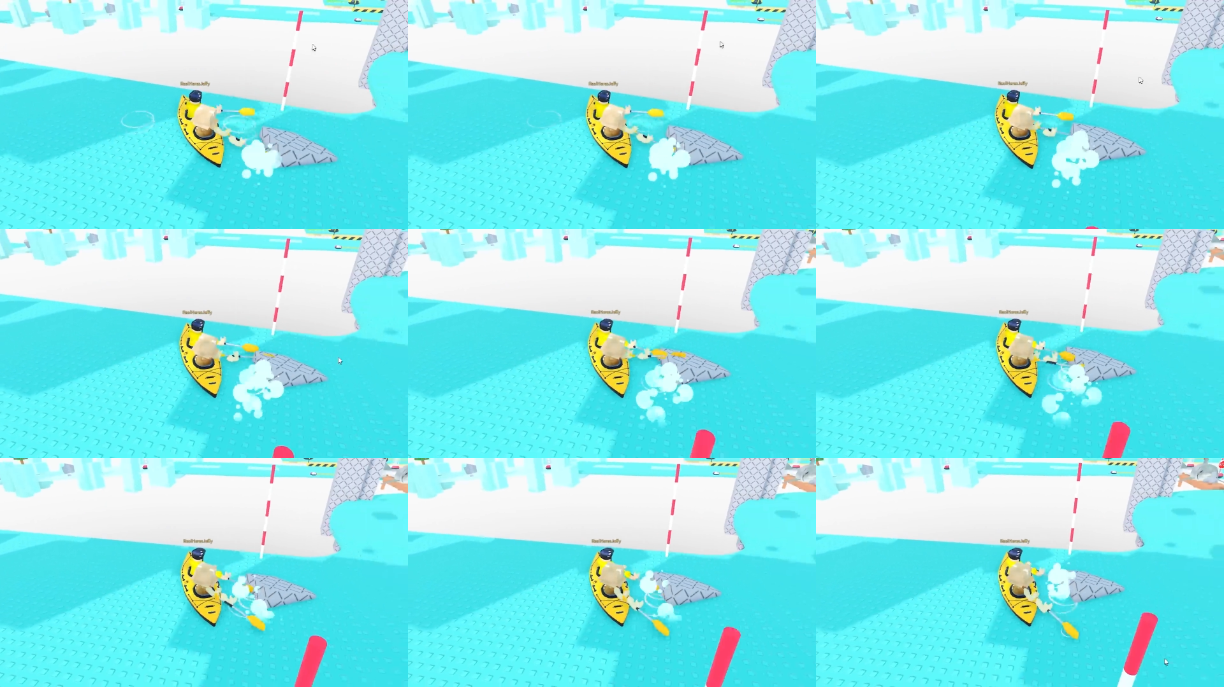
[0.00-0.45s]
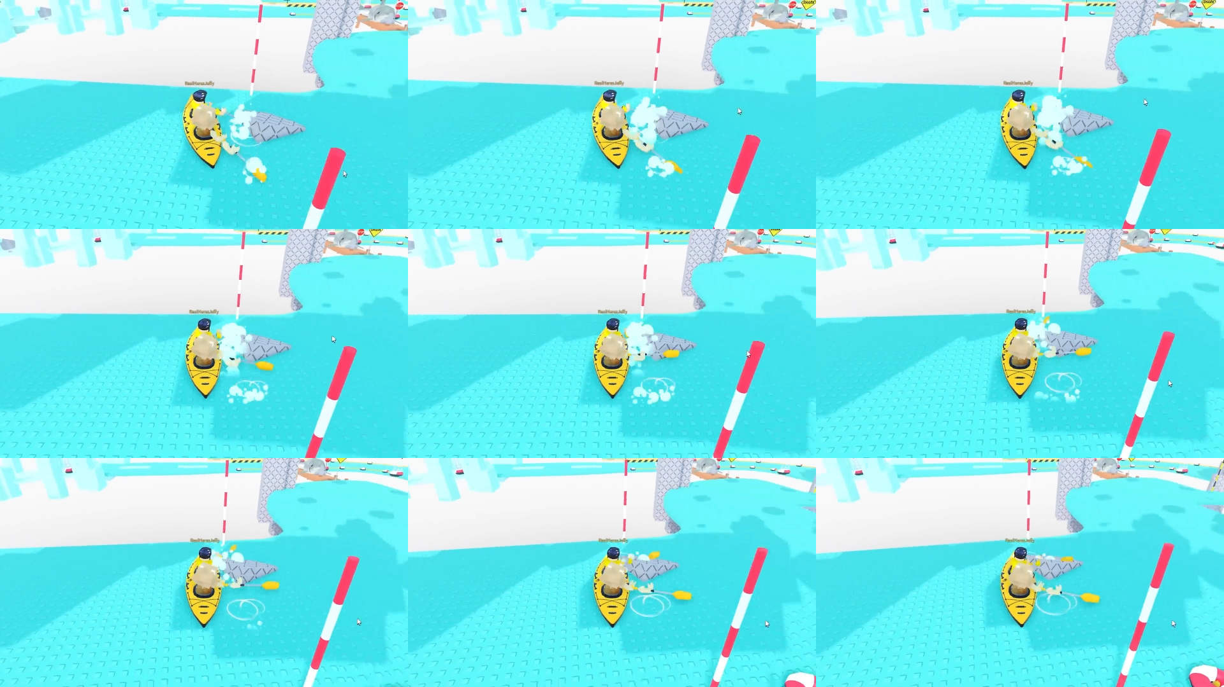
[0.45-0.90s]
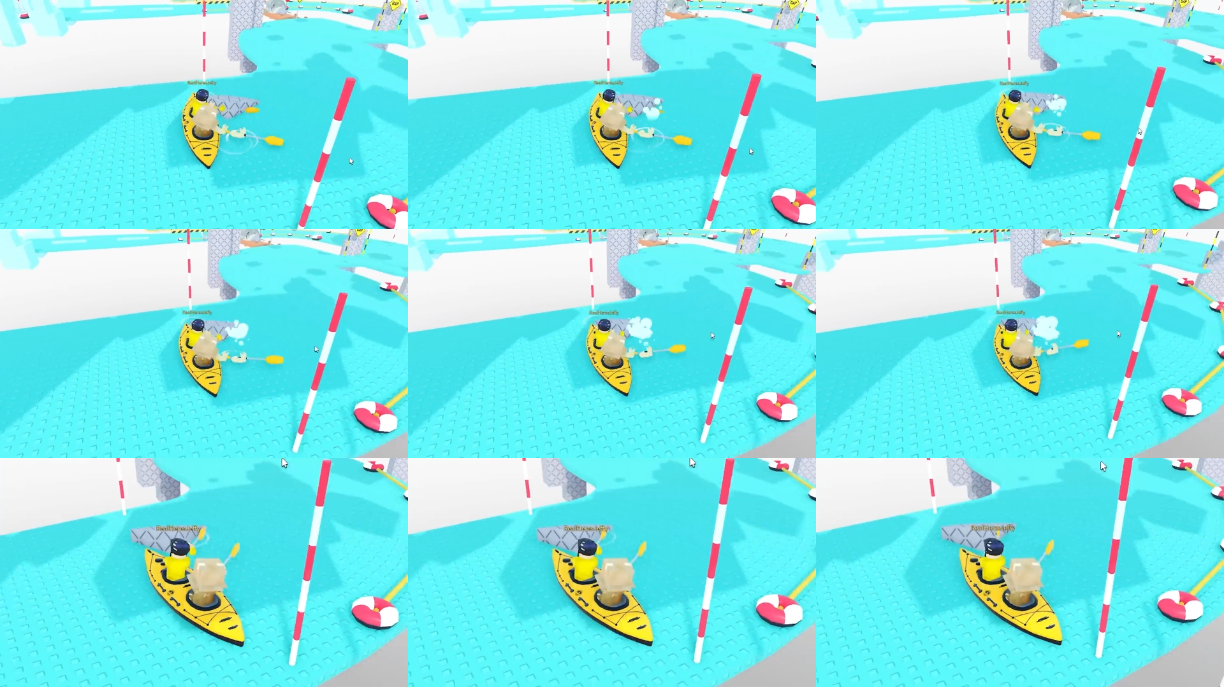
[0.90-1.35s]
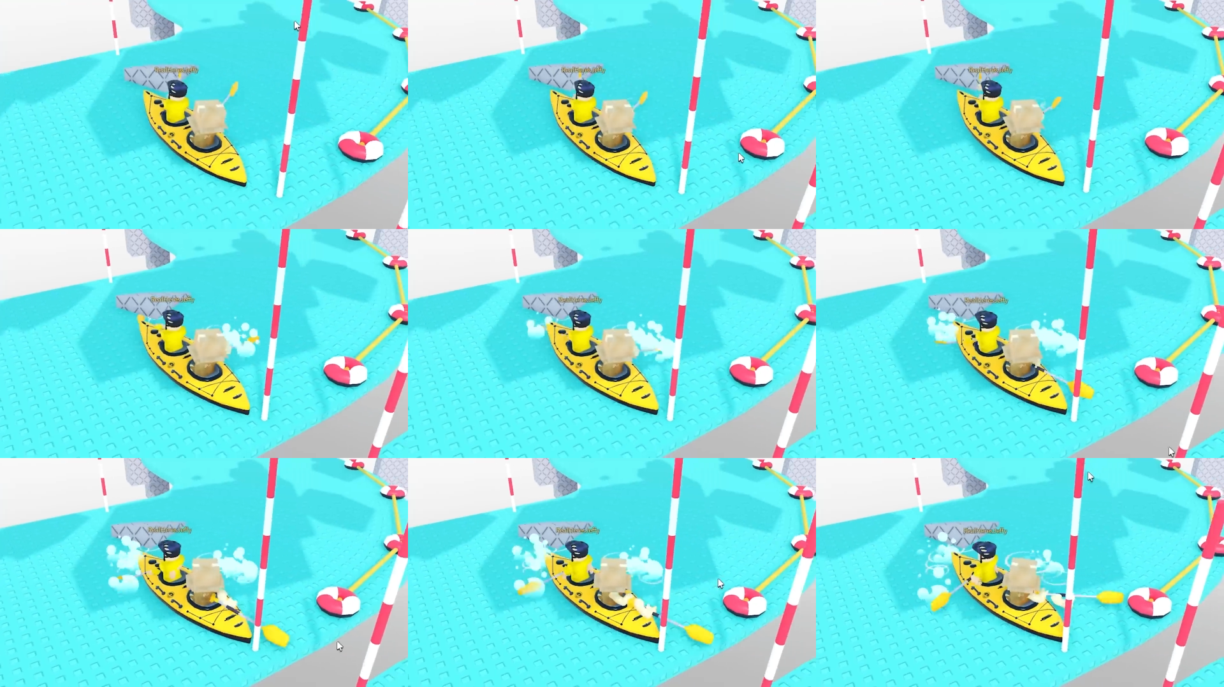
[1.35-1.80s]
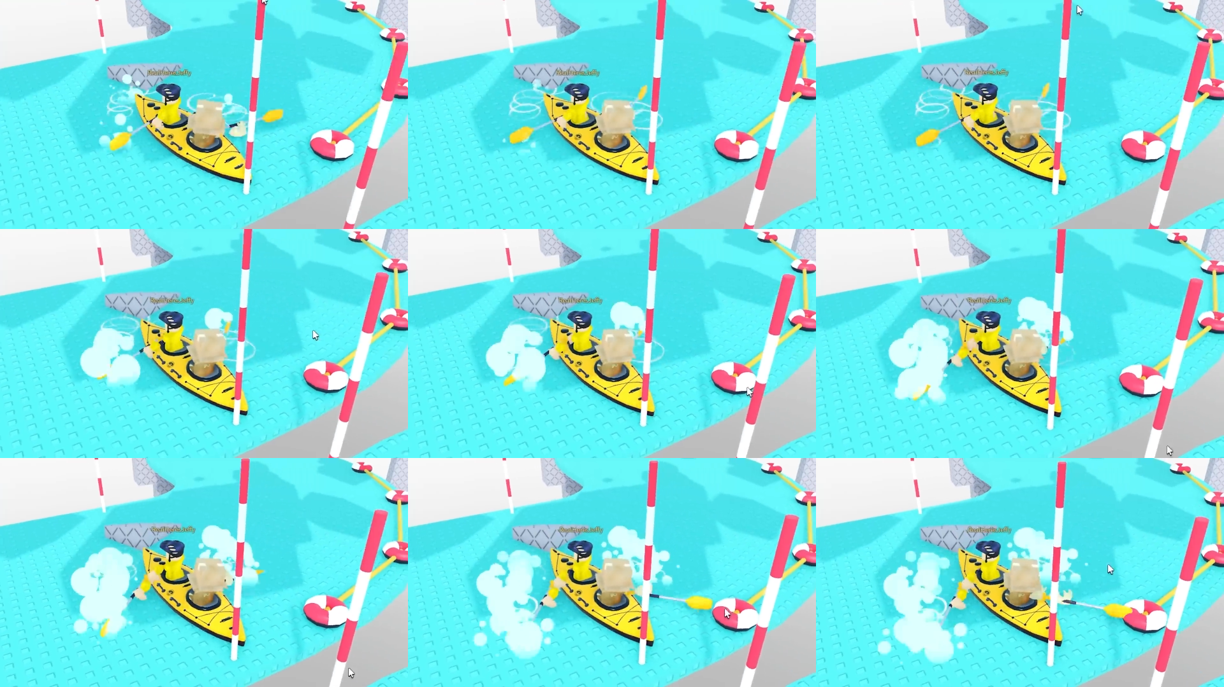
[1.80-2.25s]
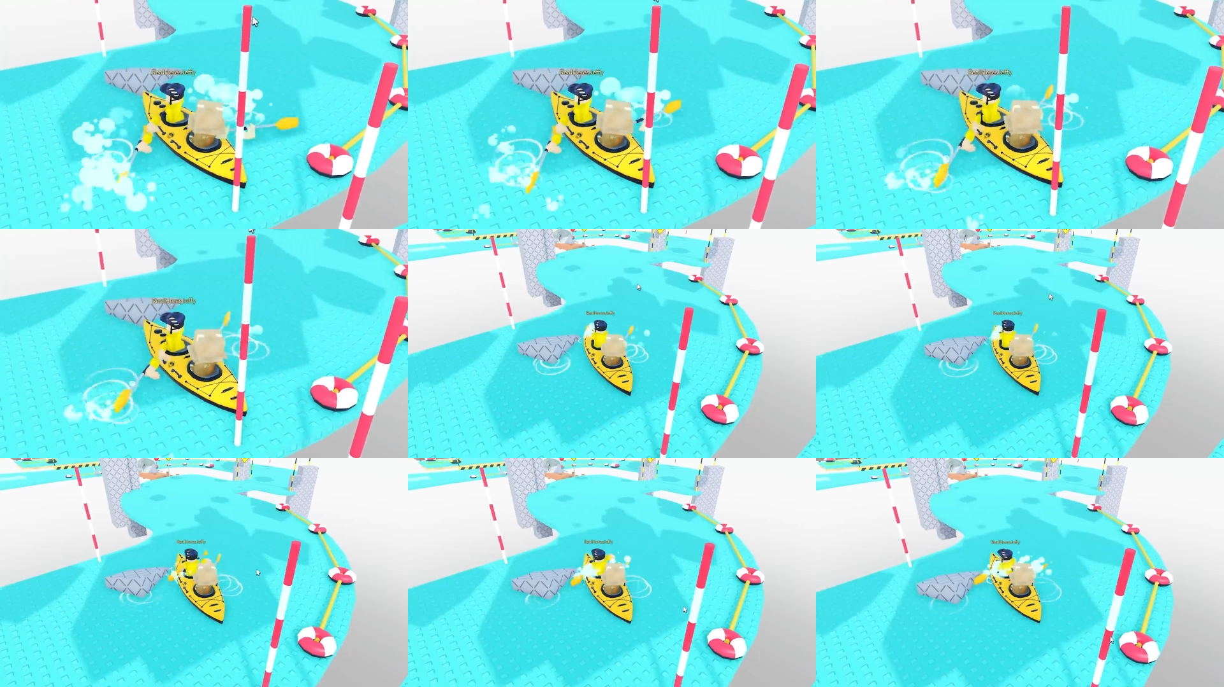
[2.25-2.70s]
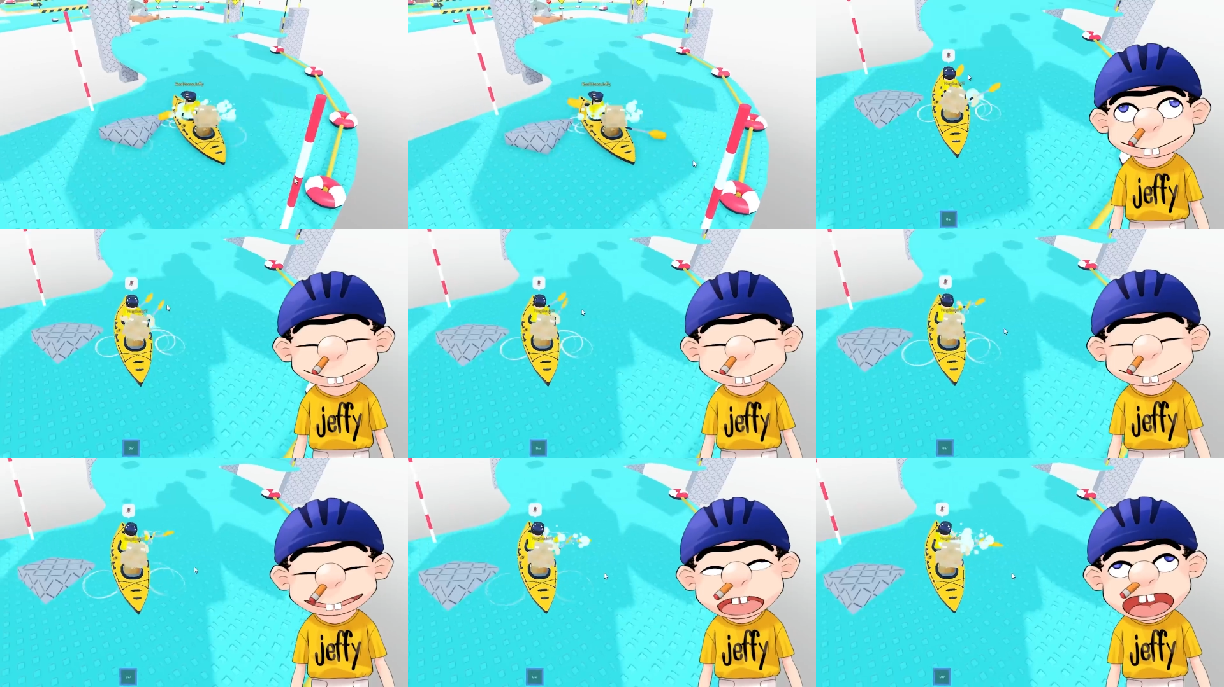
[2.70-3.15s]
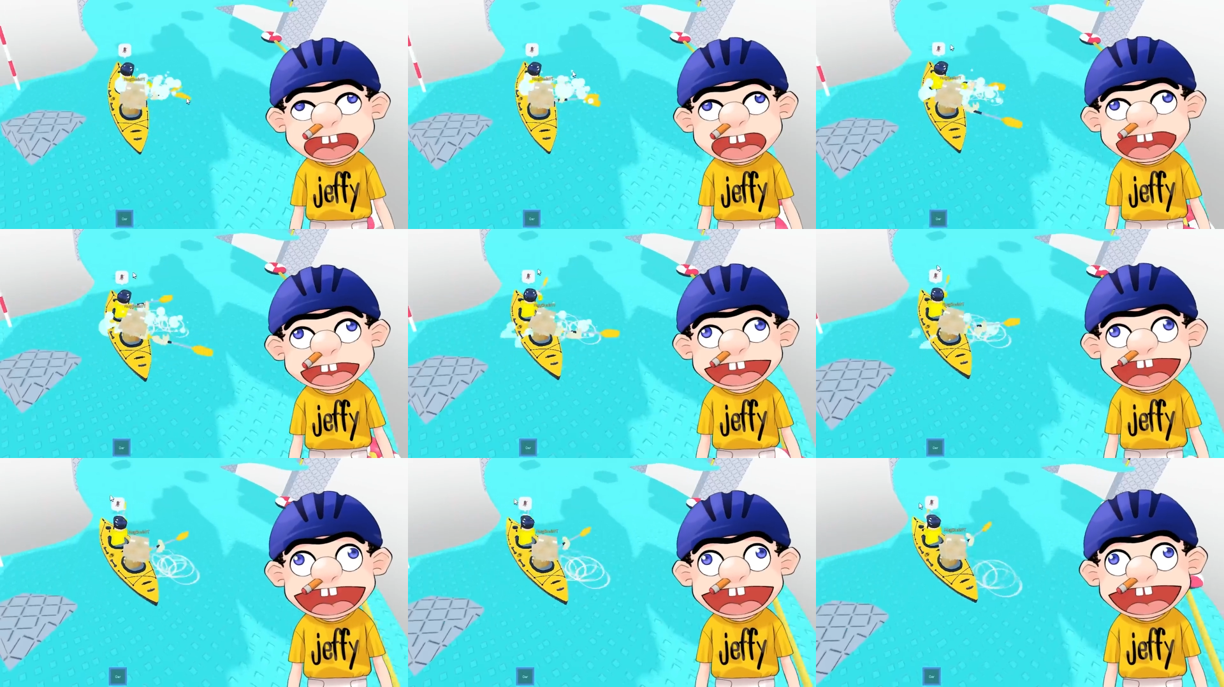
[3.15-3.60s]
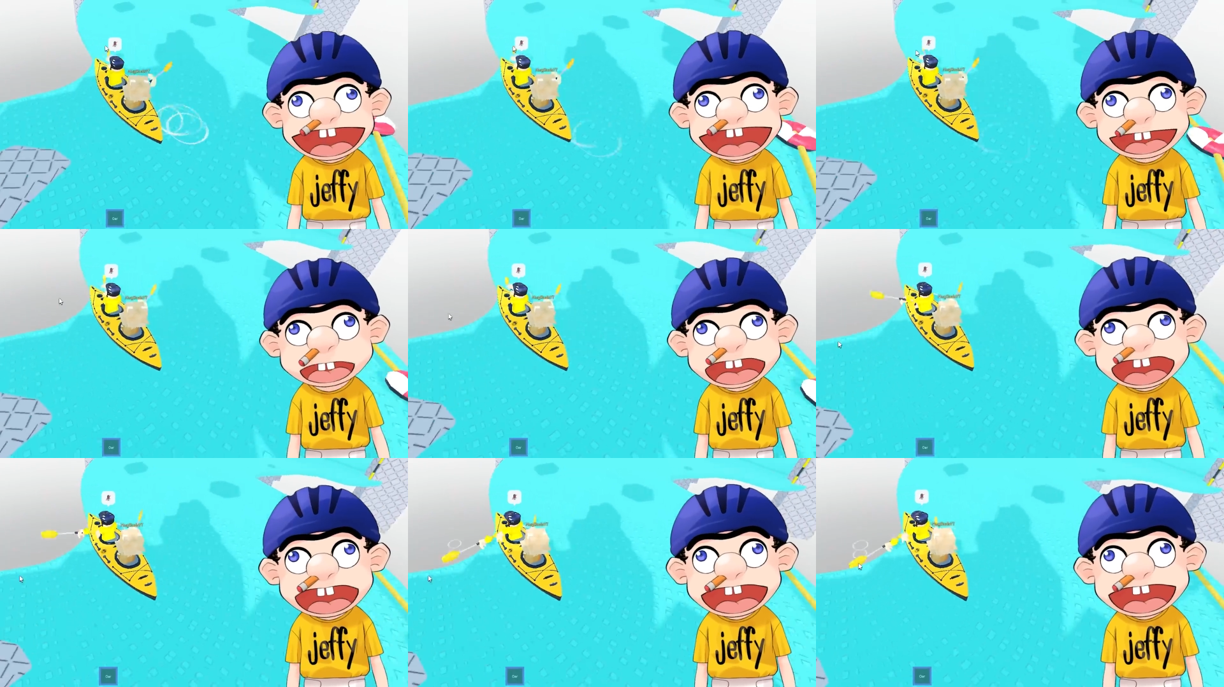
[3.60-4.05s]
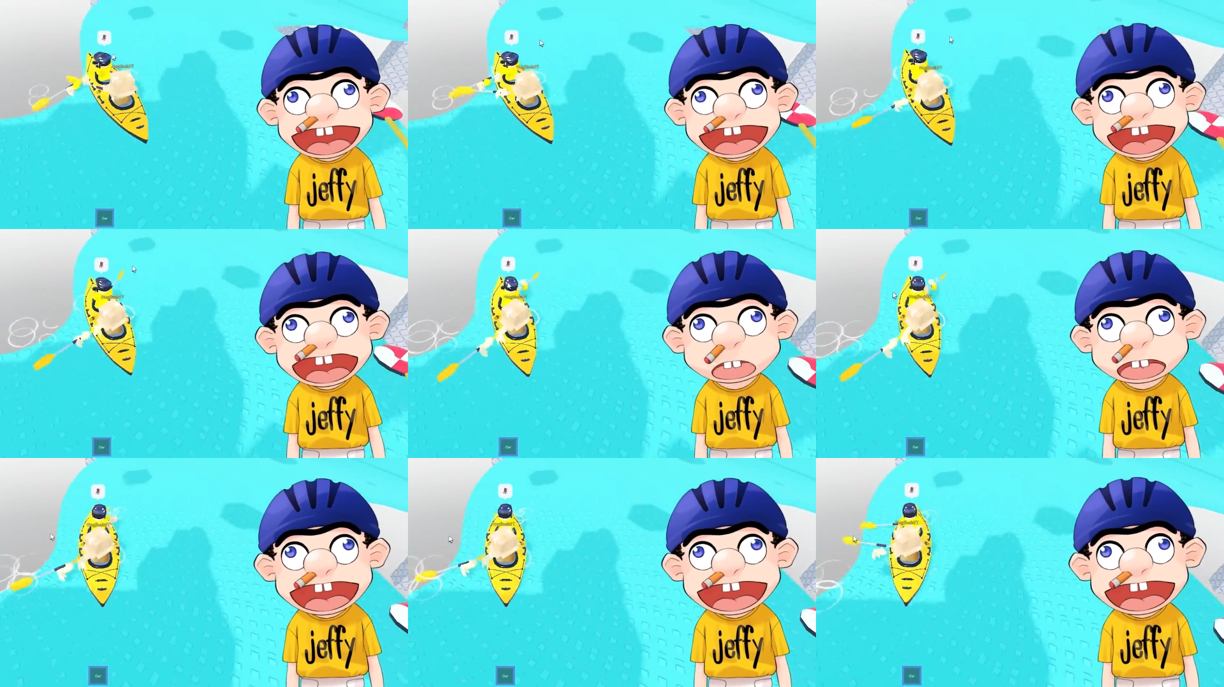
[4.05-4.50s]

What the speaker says: [unreadable: no face in view]